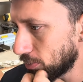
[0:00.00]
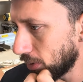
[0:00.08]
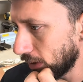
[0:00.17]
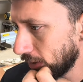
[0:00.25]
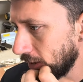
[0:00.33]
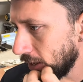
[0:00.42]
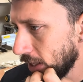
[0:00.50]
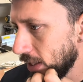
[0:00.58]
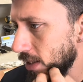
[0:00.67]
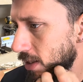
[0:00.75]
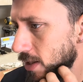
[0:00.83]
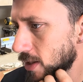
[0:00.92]
But
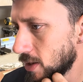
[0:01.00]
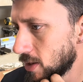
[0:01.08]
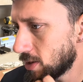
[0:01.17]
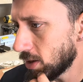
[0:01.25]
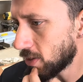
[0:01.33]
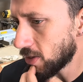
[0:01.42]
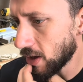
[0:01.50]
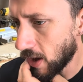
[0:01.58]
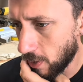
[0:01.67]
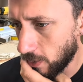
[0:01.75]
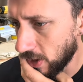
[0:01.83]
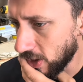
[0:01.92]
the thing
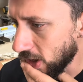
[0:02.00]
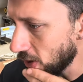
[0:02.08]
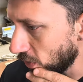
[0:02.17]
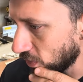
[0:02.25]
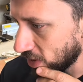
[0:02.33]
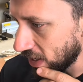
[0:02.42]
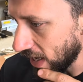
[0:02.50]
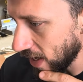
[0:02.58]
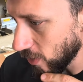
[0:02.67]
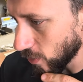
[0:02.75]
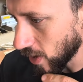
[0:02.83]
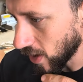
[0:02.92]
I wanted to go over
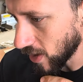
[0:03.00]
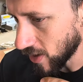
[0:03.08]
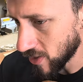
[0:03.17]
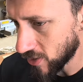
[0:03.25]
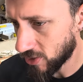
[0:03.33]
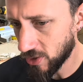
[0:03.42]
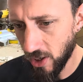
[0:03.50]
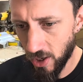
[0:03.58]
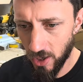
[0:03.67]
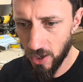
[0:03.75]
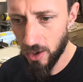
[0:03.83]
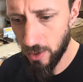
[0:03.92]
today was,
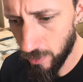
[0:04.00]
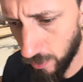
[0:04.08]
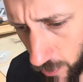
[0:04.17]
I